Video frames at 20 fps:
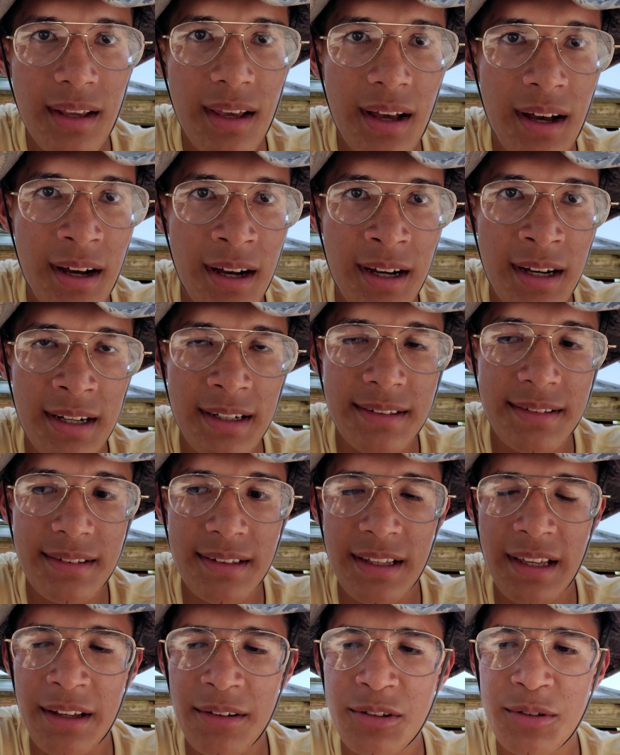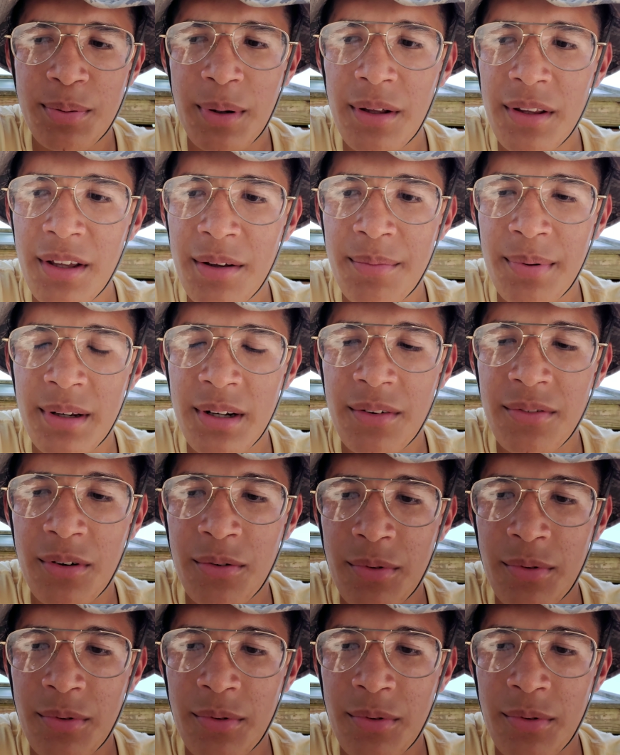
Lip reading: I was probably a bit of a